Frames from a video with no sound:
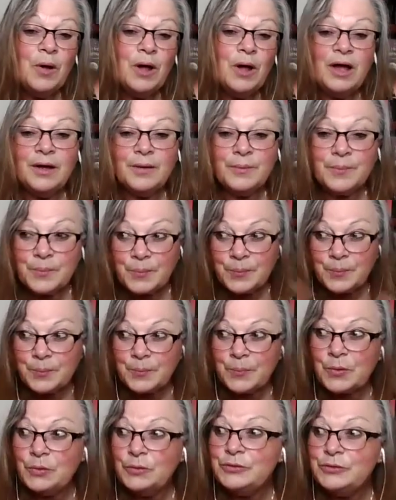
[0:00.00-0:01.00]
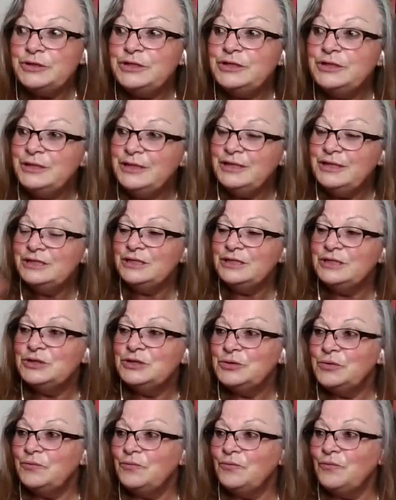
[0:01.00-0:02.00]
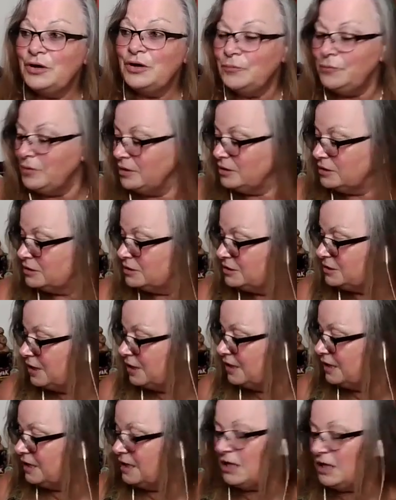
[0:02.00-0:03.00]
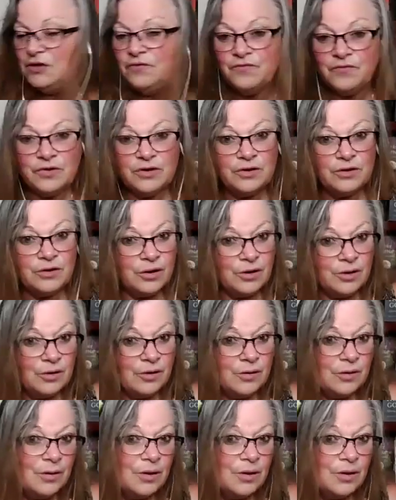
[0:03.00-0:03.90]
but because these are sort of rhetorics that even